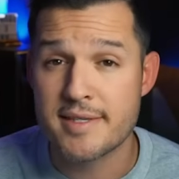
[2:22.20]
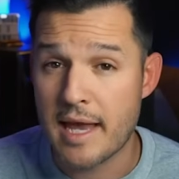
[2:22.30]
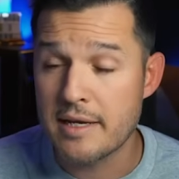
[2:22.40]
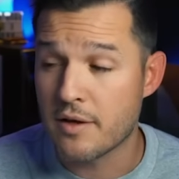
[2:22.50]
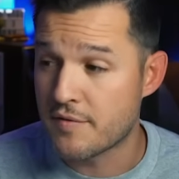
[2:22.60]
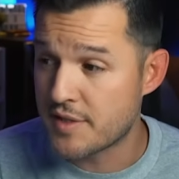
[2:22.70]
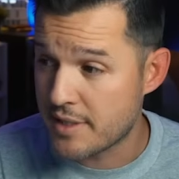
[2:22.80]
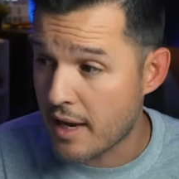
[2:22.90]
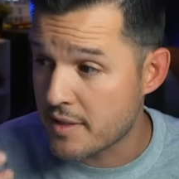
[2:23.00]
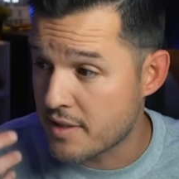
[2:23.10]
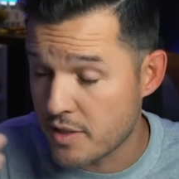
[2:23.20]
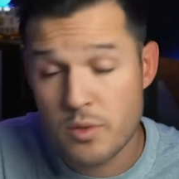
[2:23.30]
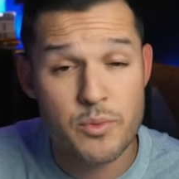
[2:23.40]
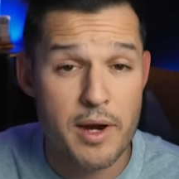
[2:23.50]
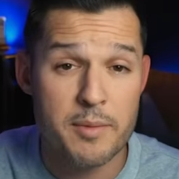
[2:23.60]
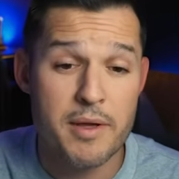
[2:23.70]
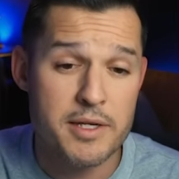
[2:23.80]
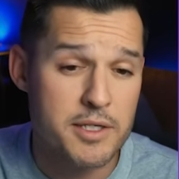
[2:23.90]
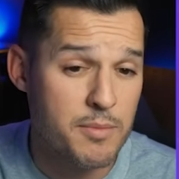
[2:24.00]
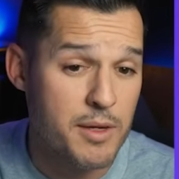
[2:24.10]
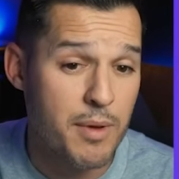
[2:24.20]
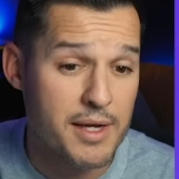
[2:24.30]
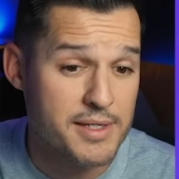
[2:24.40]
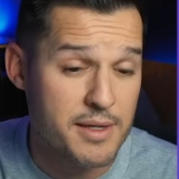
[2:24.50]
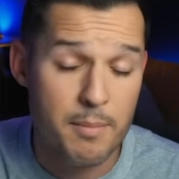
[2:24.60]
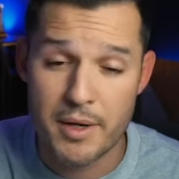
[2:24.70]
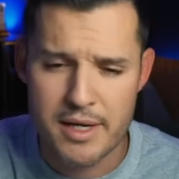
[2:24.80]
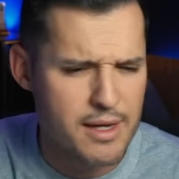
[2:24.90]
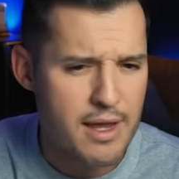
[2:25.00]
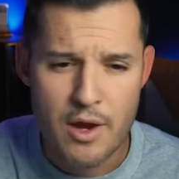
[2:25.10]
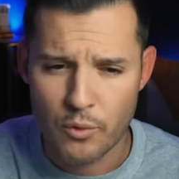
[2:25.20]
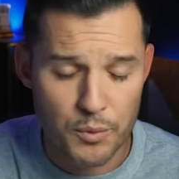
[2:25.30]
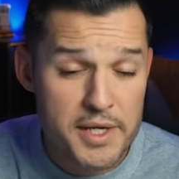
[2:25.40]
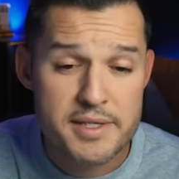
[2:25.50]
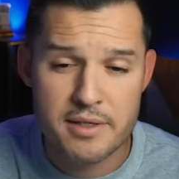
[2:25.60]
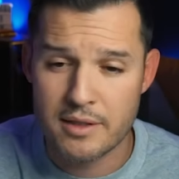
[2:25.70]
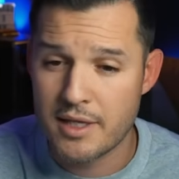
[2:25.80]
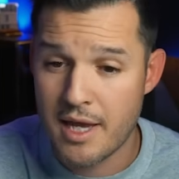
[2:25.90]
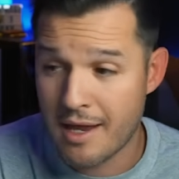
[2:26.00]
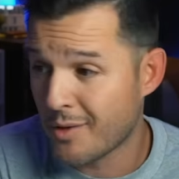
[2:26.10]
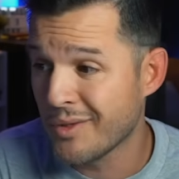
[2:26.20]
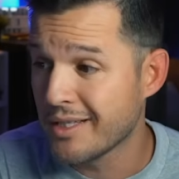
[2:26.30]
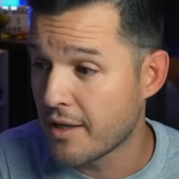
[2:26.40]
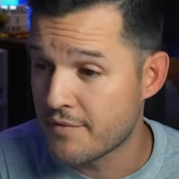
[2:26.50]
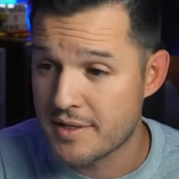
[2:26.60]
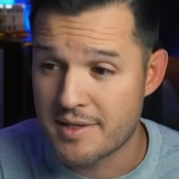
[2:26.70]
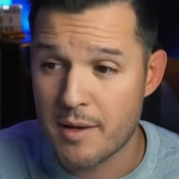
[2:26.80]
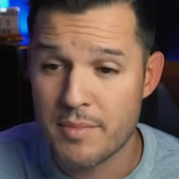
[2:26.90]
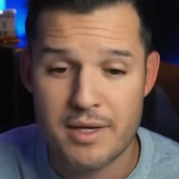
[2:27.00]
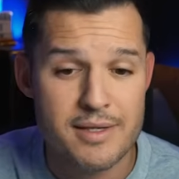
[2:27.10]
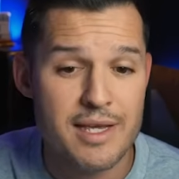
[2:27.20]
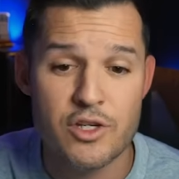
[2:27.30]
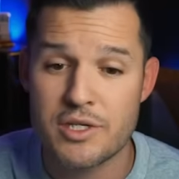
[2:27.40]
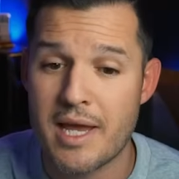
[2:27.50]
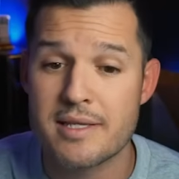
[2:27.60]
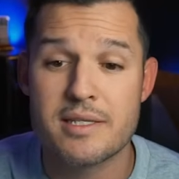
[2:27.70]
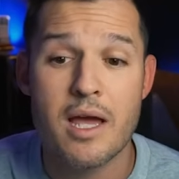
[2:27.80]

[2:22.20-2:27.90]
Site of Sites. This was recommended to me by somebody recently. And I really love this site because it just has